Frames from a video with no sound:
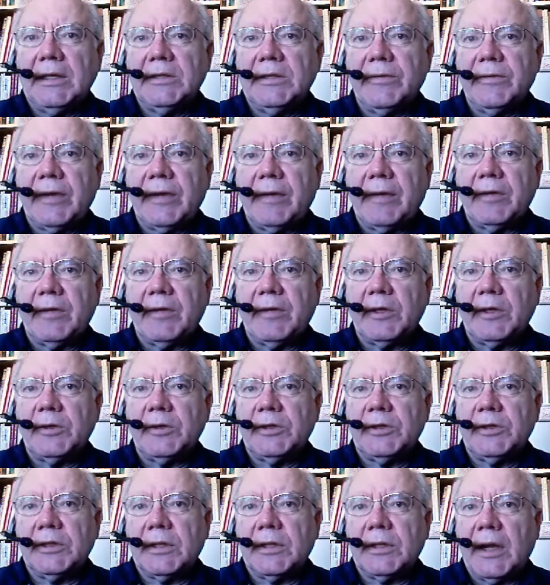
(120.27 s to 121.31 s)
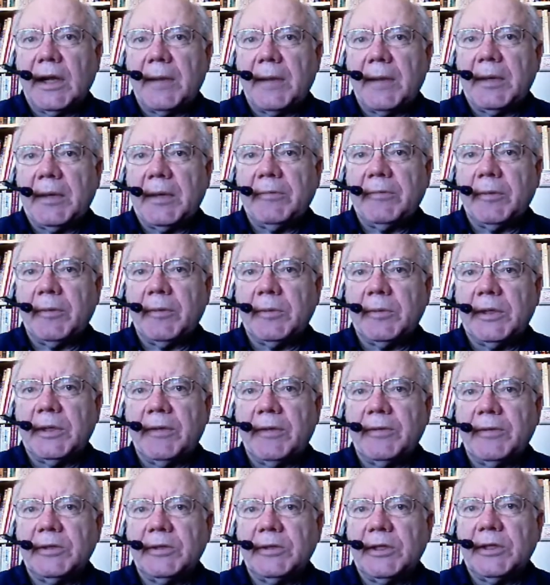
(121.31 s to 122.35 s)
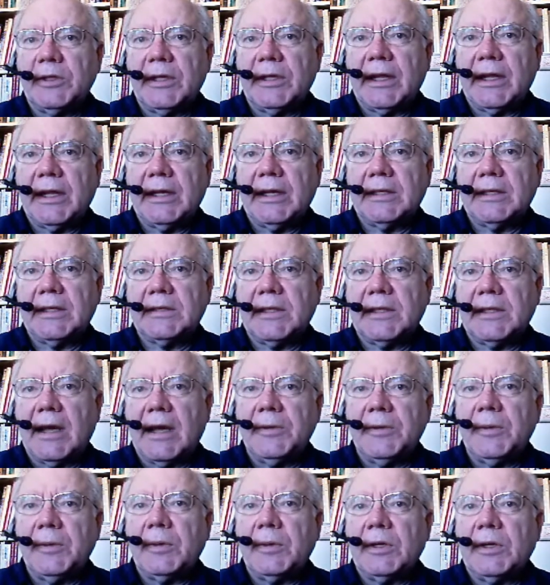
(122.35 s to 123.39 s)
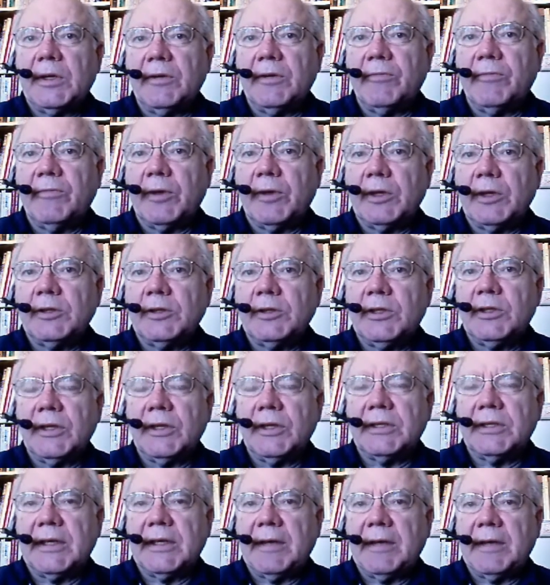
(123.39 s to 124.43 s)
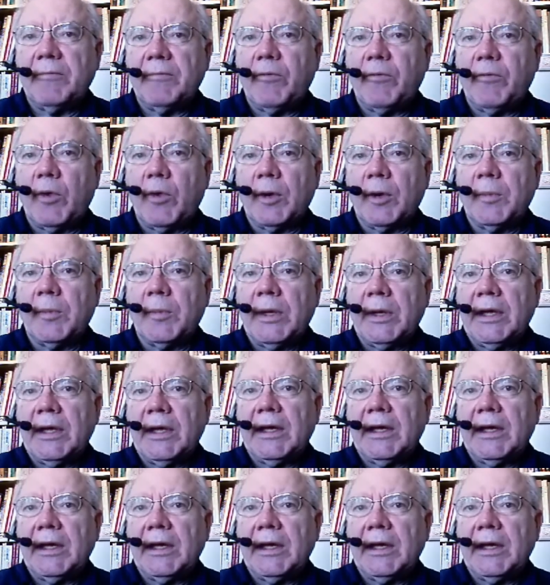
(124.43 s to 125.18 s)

of evolution coming from different genetic stock converge to the same form